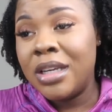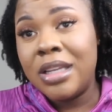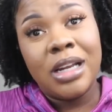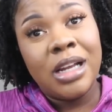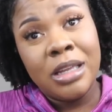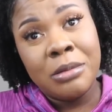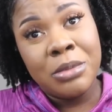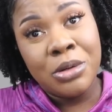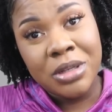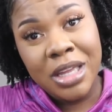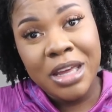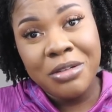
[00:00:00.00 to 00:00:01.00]
and I am
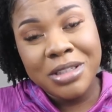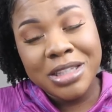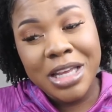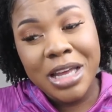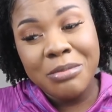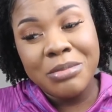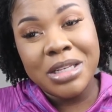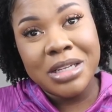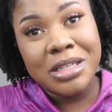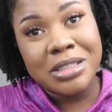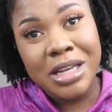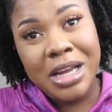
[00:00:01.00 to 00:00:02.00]
okay with that
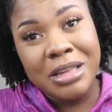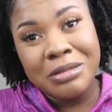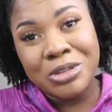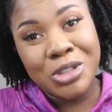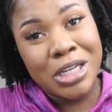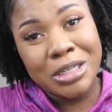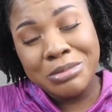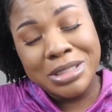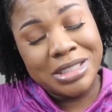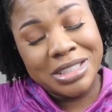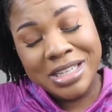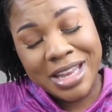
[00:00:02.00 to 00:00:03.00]
because I am trying to be
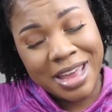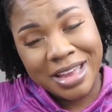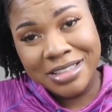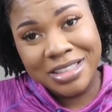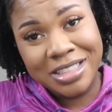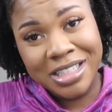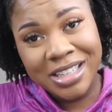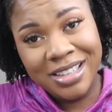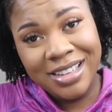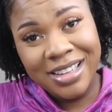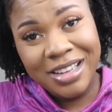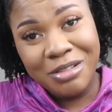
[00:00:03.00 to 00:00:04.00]
snatched
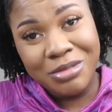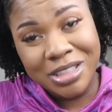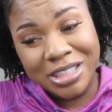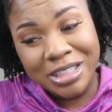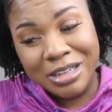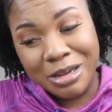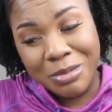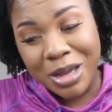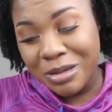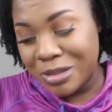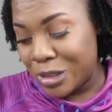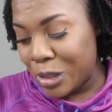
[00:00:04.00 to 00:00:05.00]
when she come out.